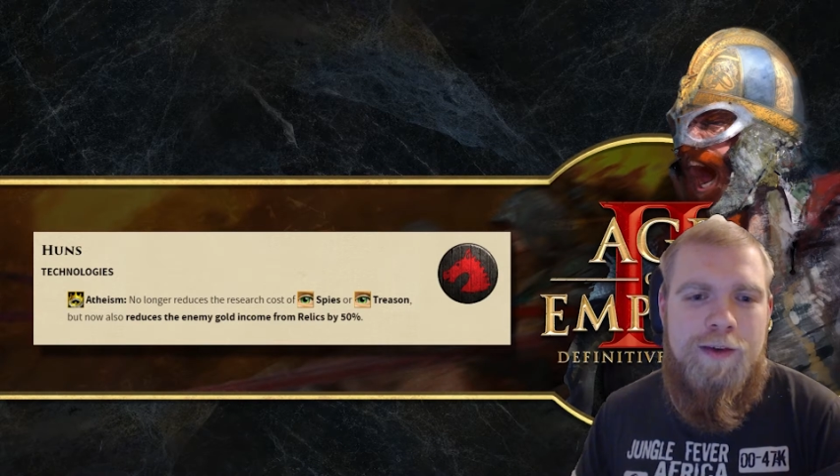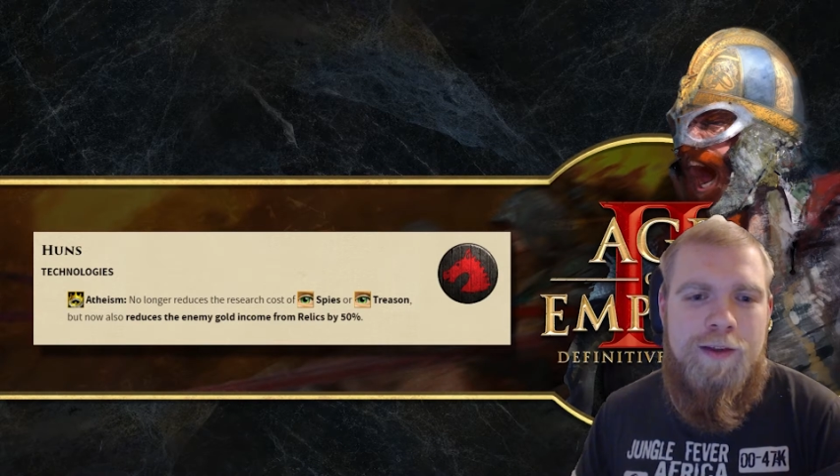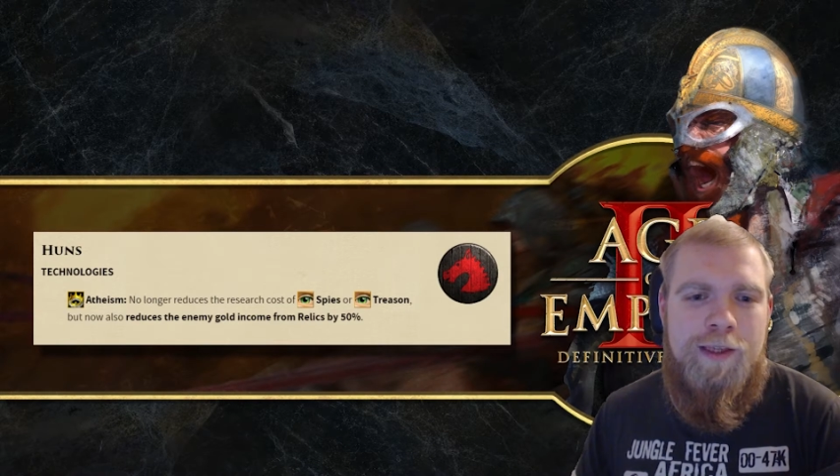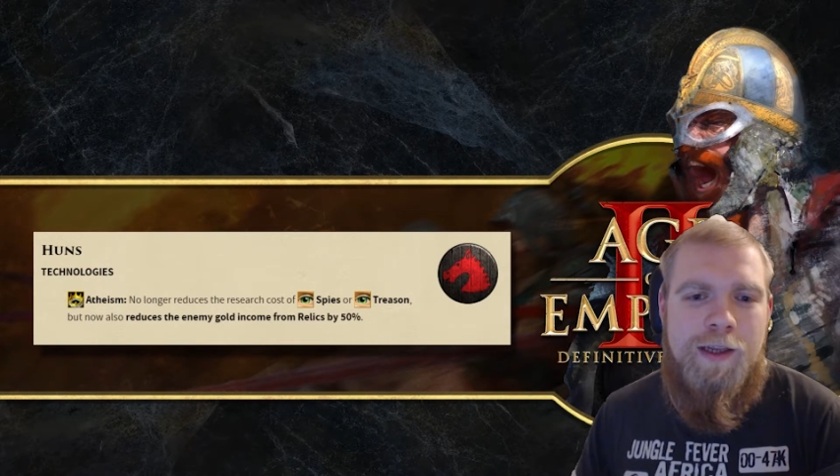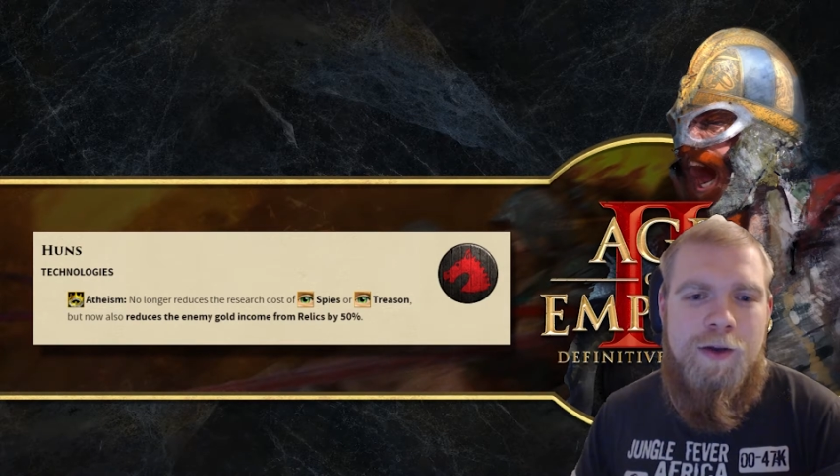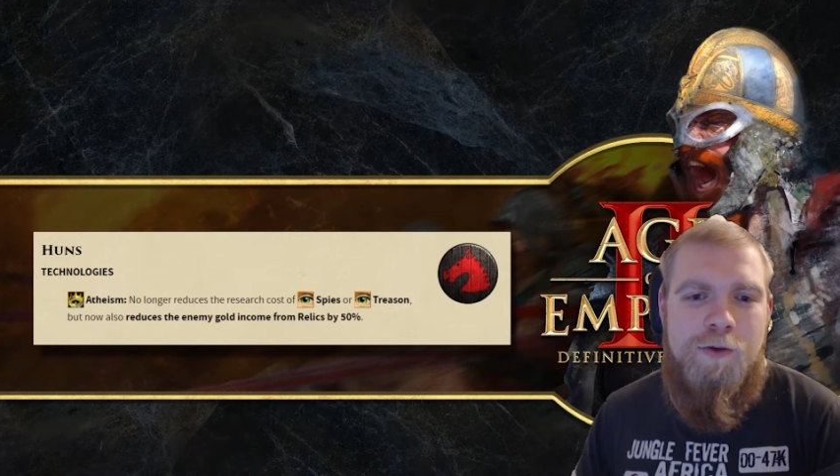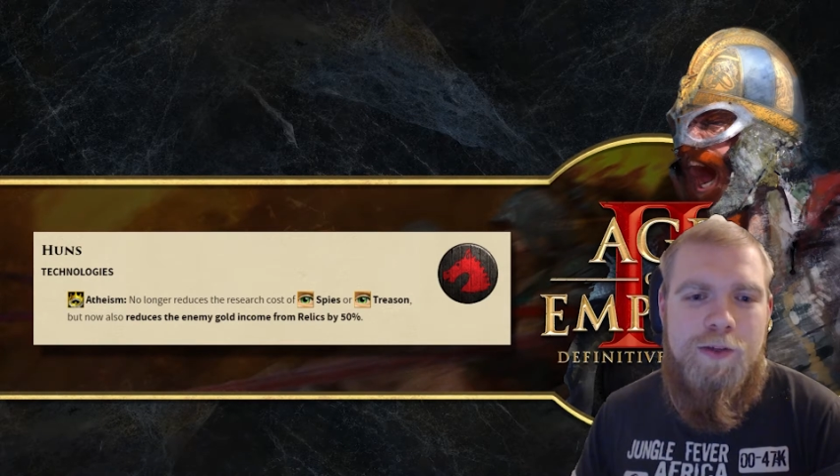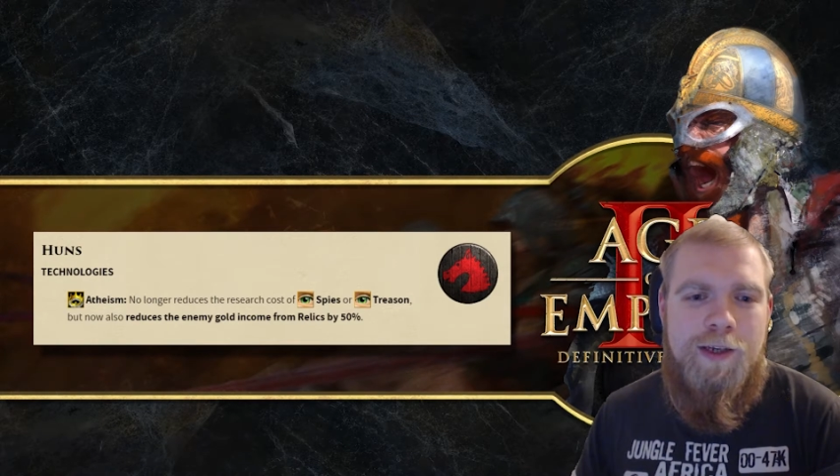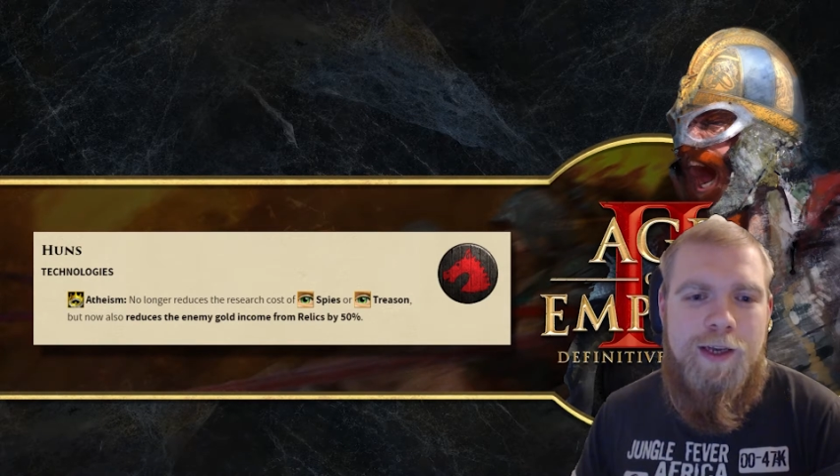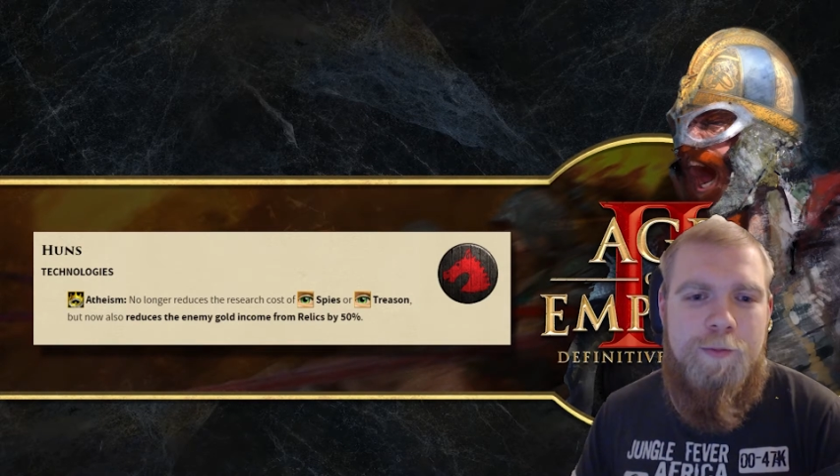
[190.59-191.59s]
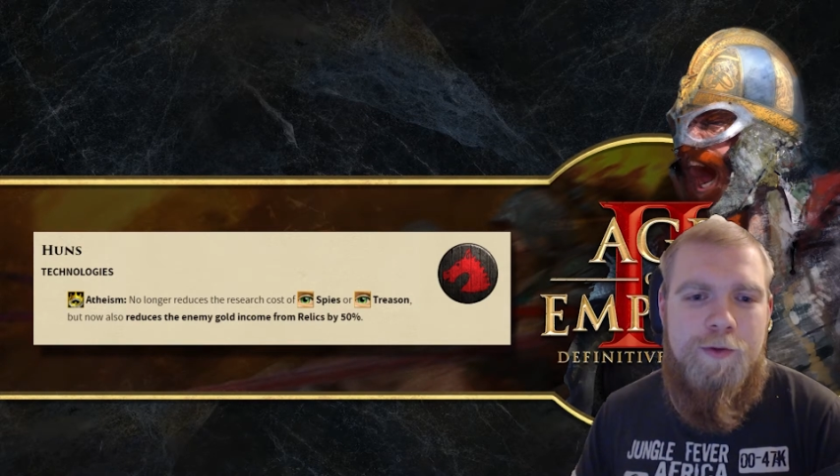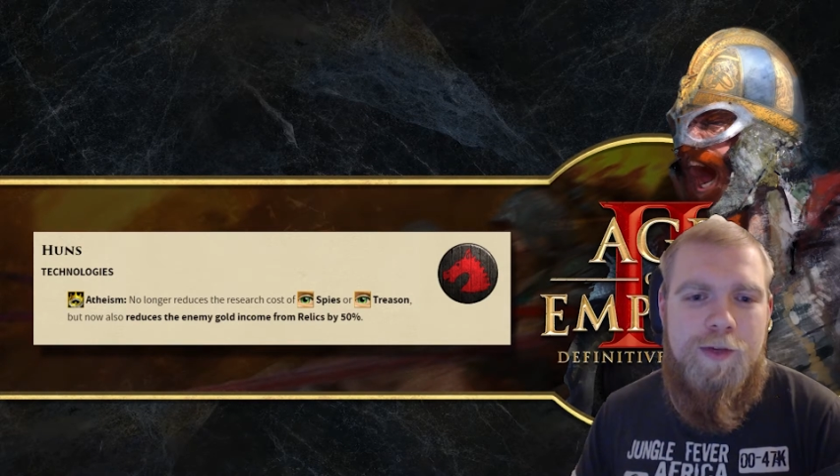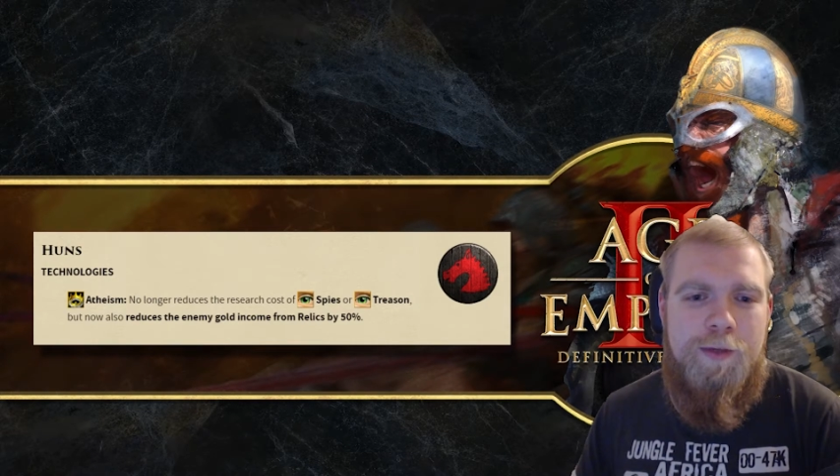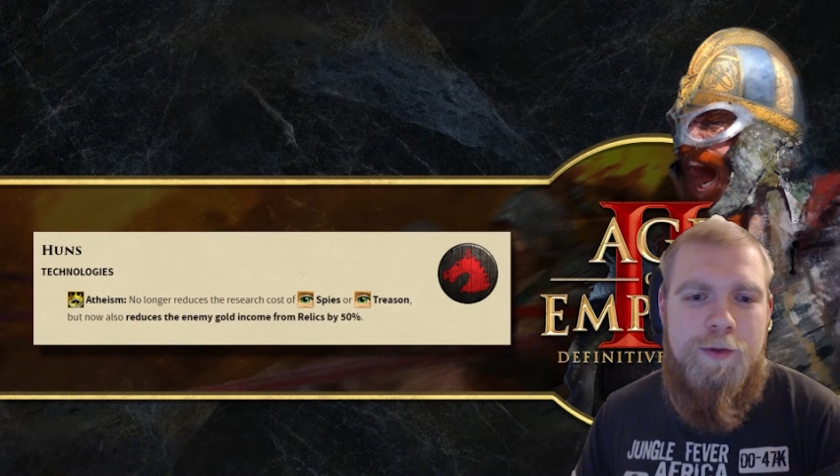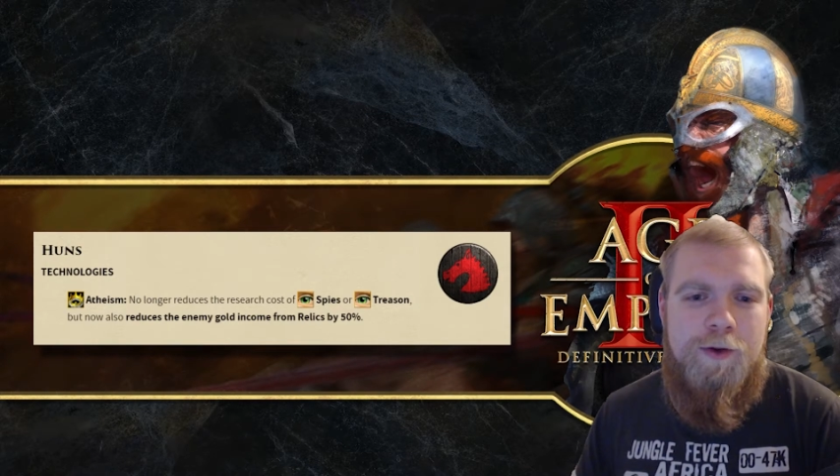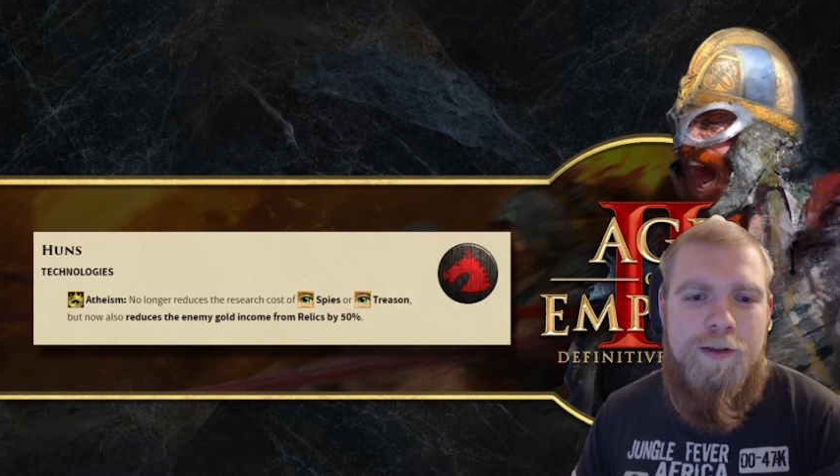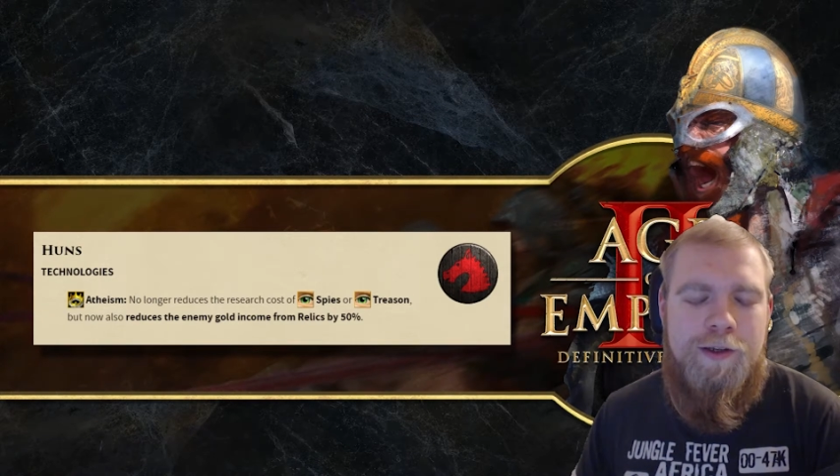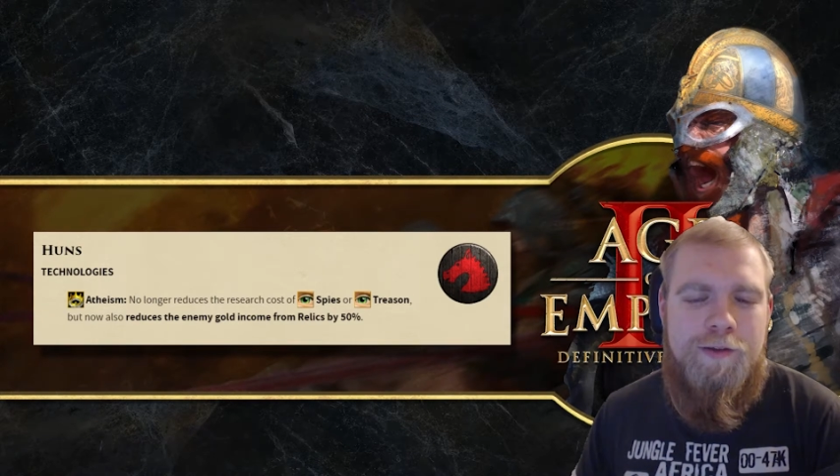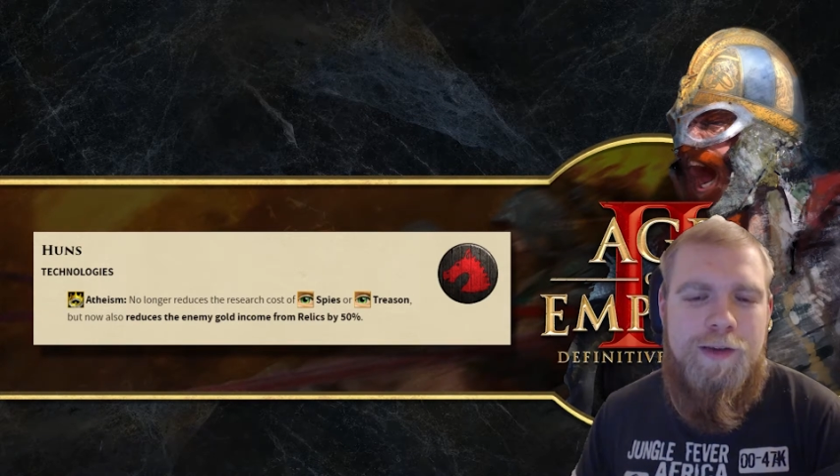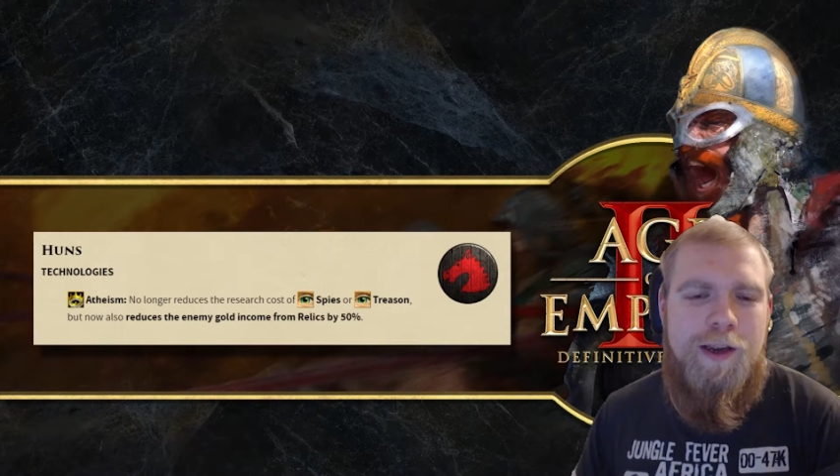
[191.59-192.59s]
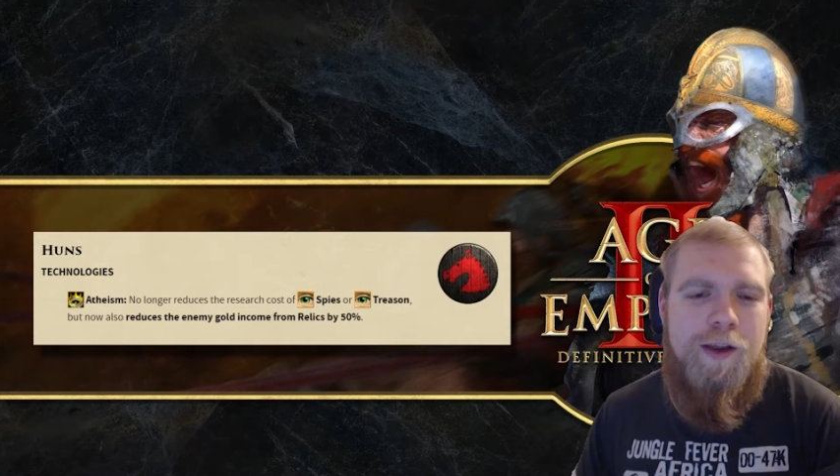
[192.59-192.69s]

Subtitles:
the gold income of enemy relics,